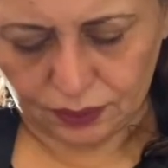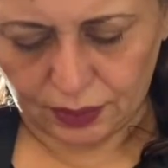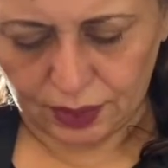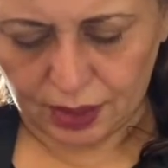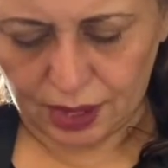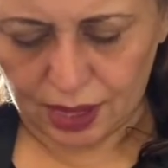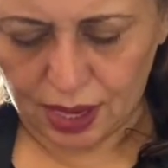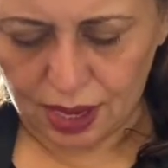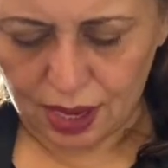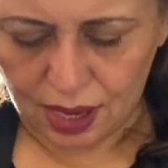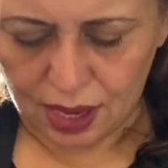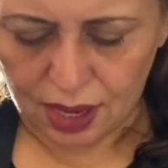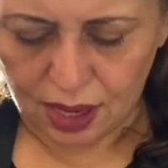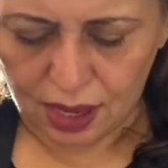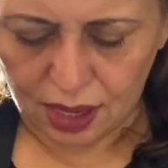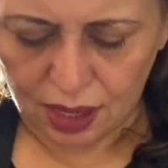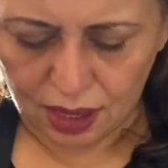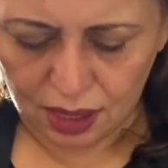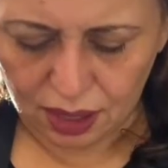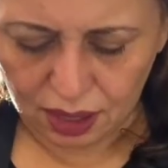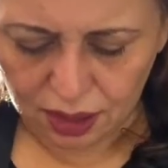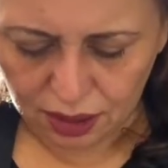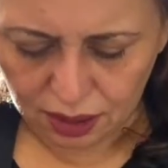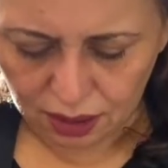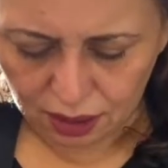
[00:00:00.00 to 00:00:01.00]

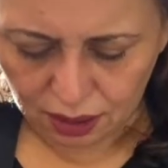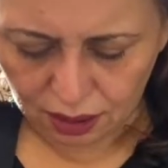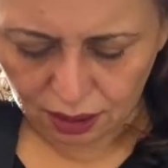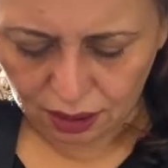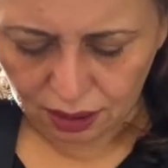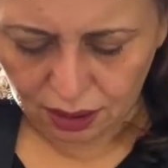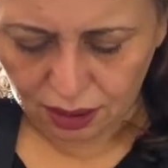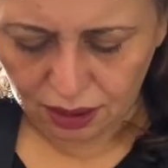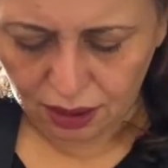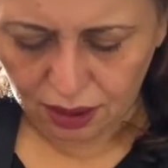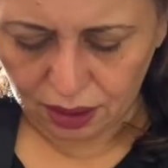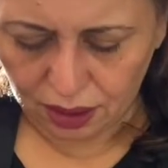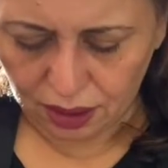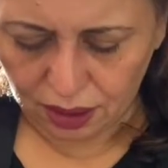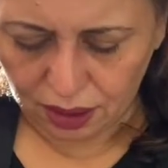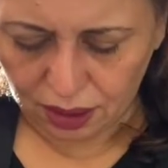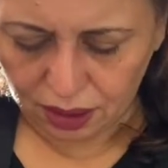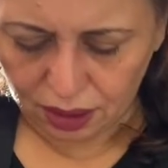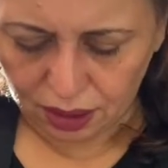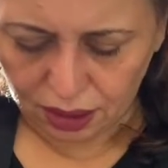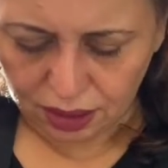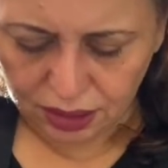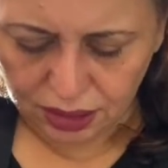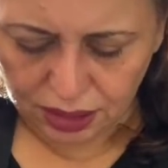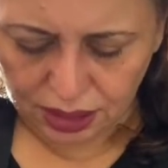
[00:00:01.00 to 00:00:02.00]
and
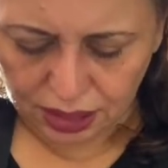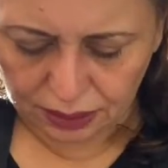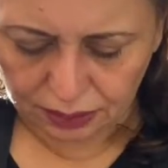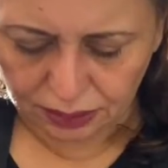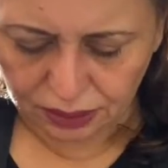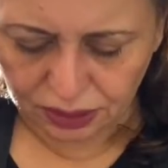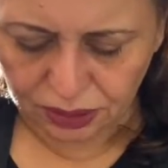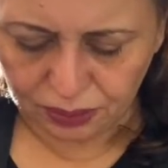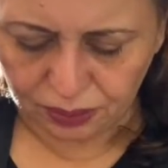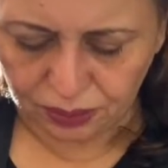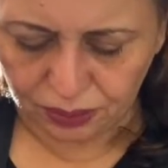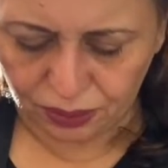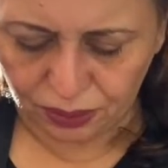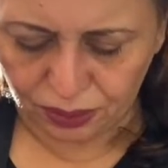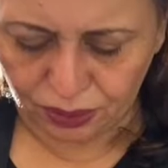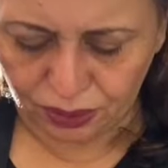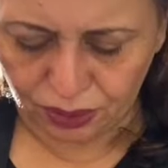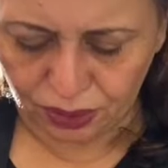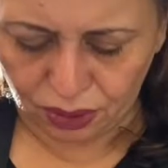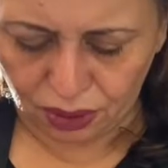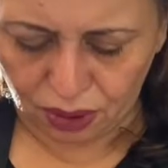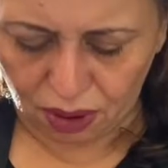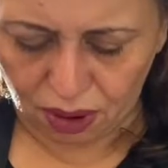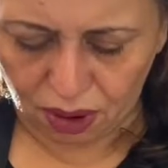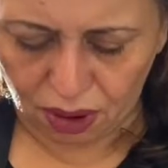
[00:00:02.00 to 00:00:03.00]
a tablespoon
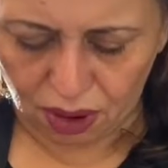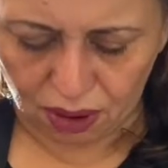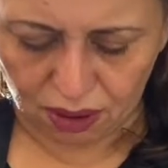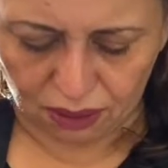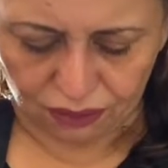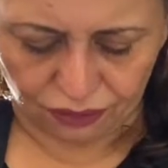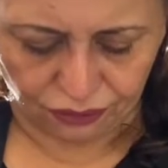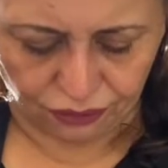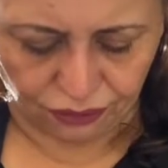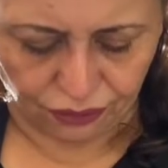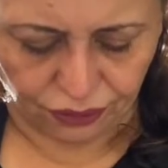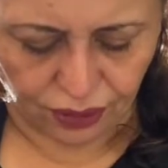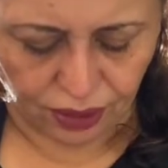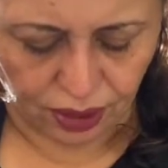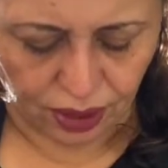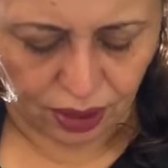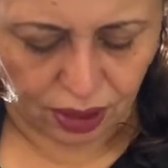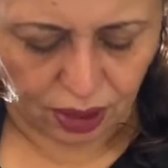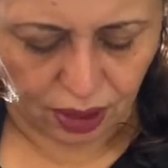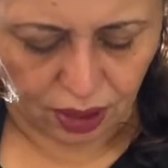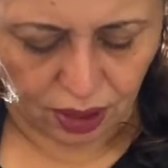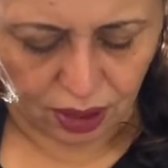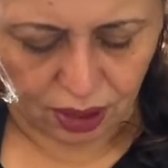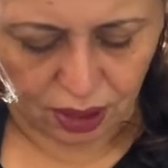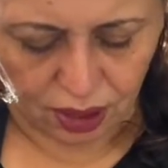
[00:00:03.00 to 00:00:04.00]
of,
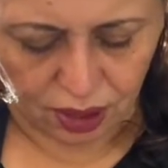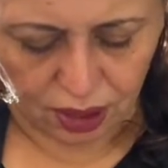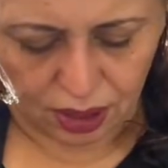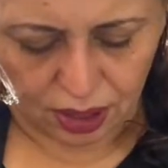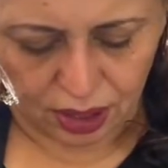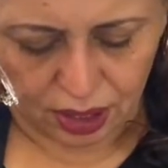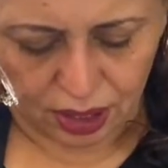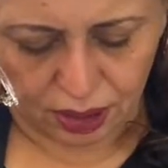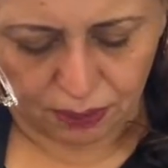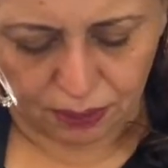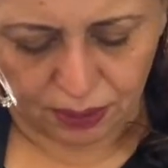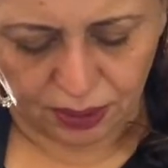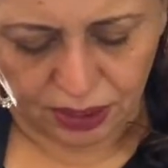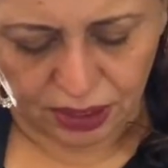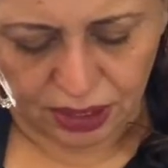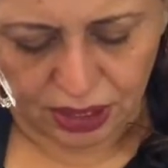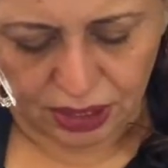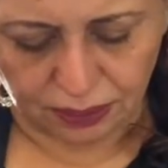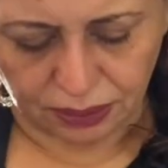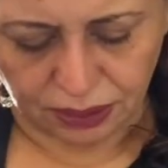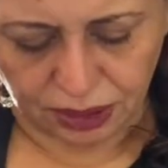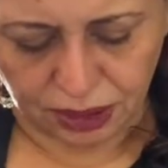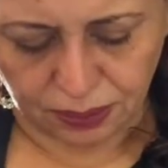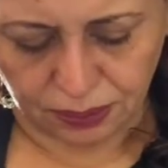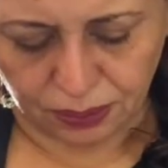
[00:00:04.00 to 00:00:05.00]
heaping
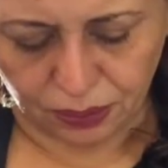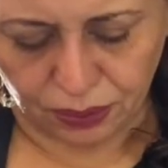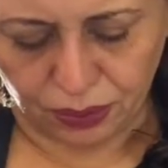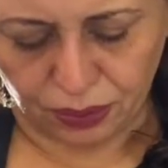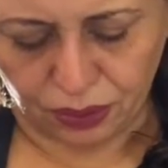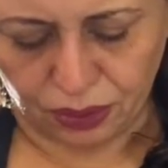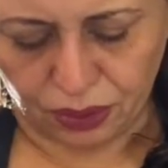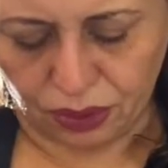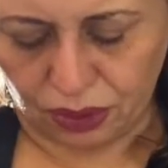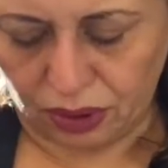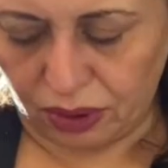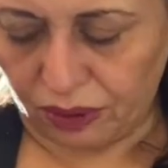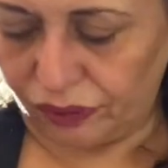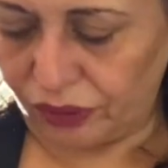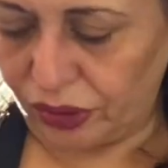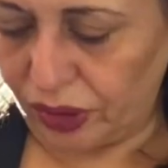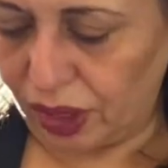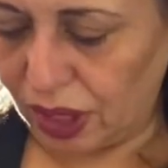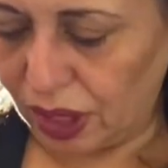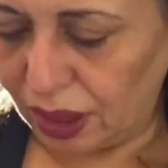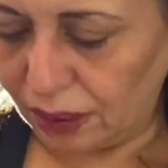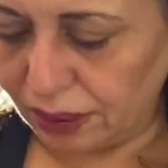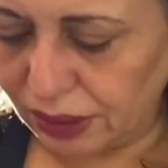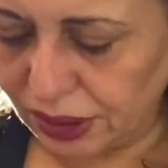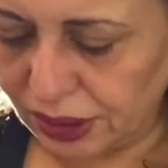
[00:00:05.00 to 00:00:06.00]
tablespoon of the
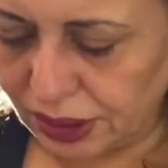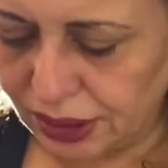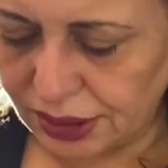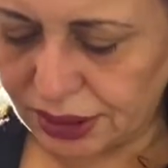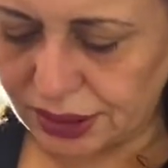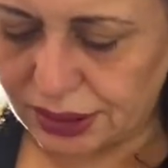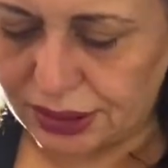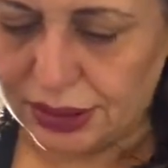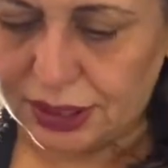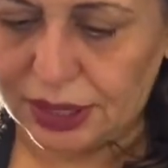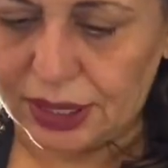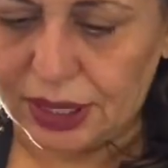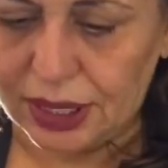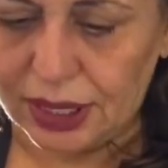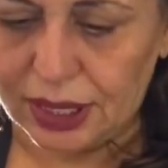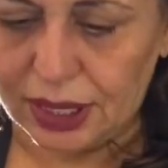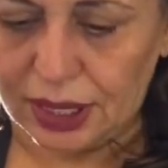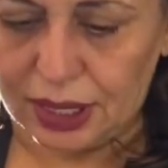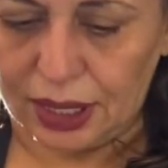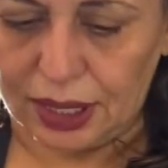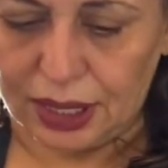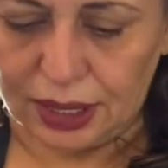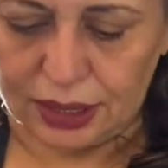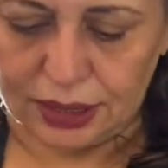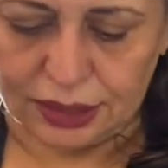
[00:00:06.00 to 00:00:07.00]
hummus,
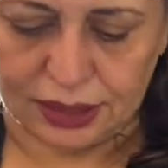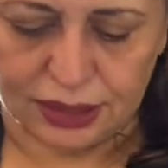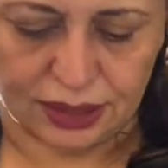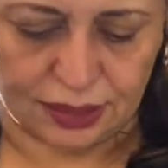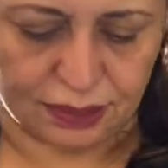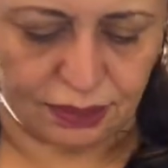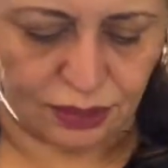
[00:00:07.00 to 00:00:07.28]
some